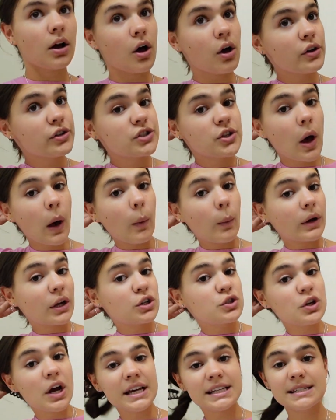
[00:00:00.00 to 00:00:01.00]
Also, I want
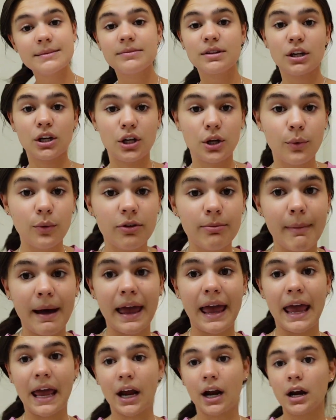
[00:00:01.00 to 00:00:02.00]
to try something new with my
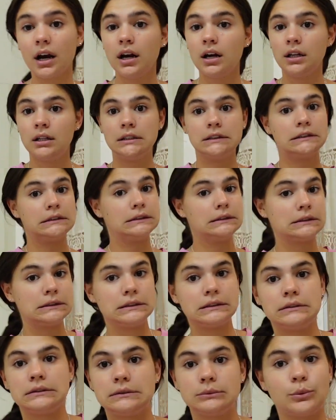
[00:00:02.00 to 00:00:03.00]
hair,
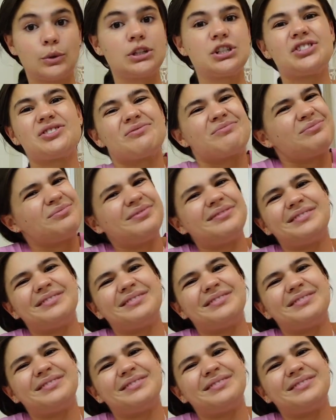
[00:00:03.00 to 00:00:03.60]
which